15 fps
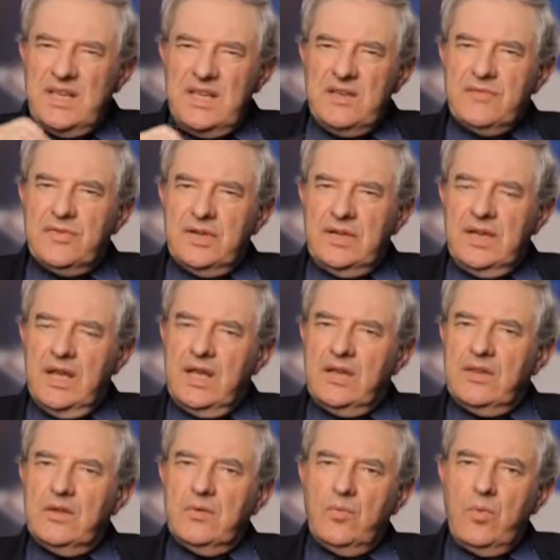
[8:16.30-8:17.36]
even
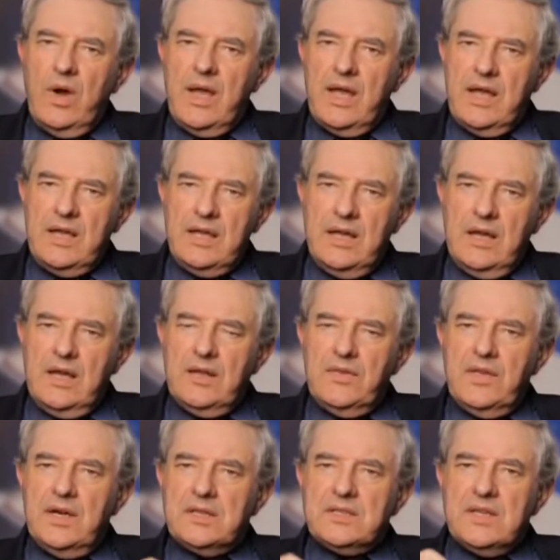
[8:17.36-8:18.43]
in the way
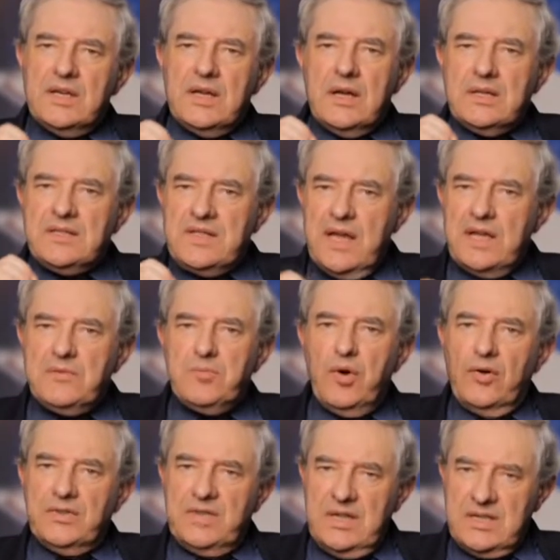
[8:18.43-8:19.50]
that dead
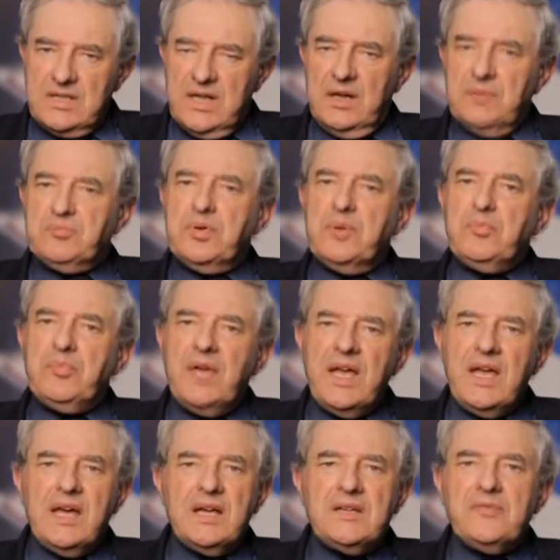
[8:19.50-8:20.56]
bodies are
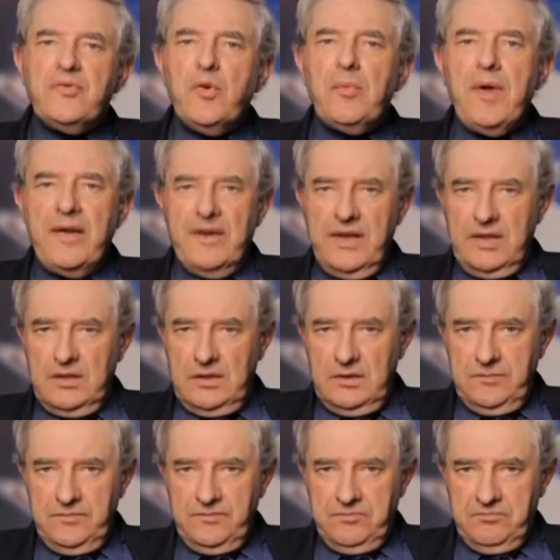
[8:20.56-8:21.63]
prepared for
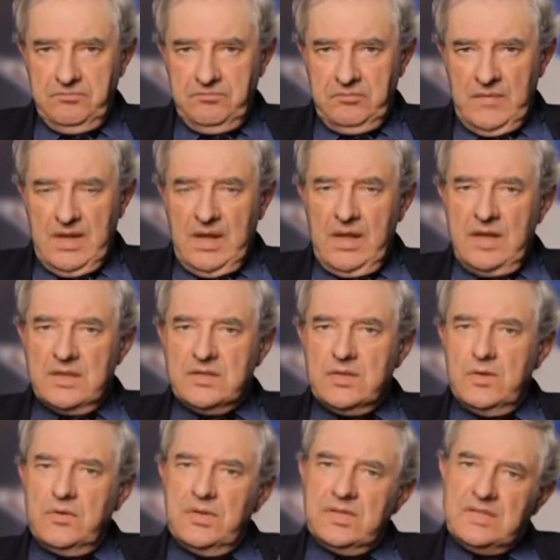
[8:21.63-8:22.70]
burial.
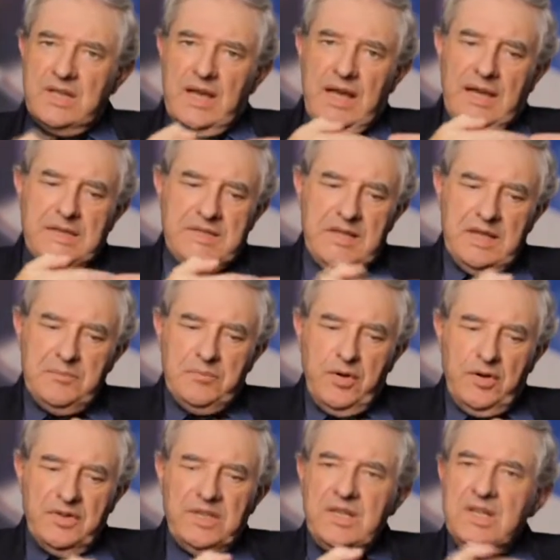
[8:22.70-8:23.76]
So that a dead
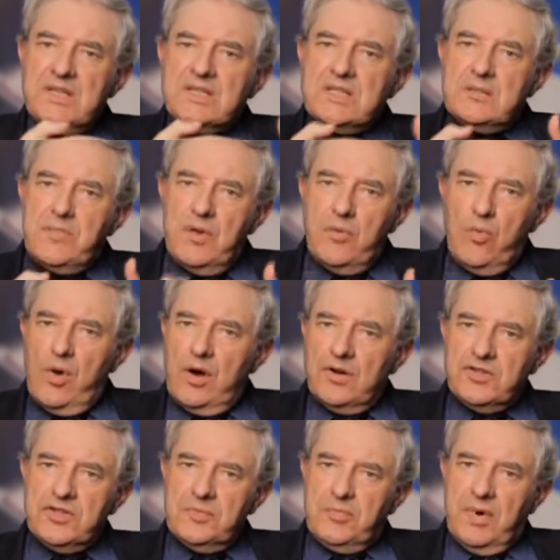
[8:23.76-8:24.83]
body is to be
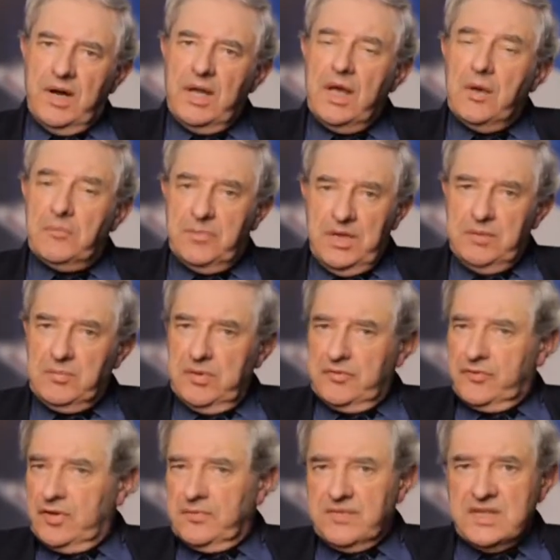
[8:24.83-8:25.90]
washed by people
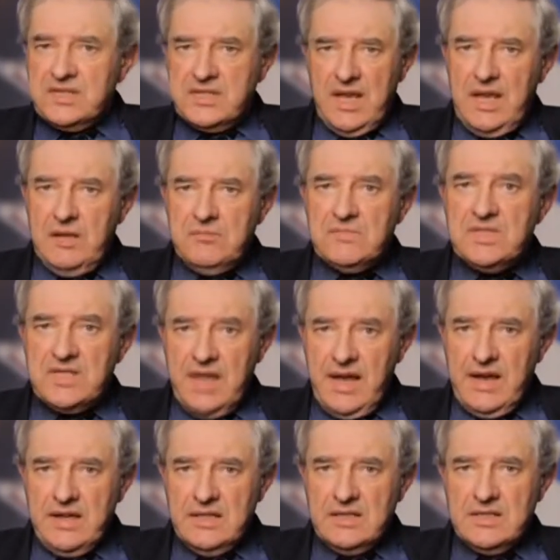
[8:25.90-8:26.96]
from the same
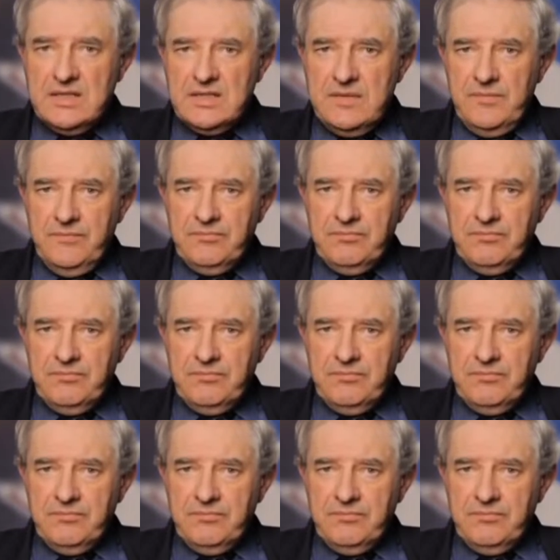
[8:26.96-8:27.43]
sex,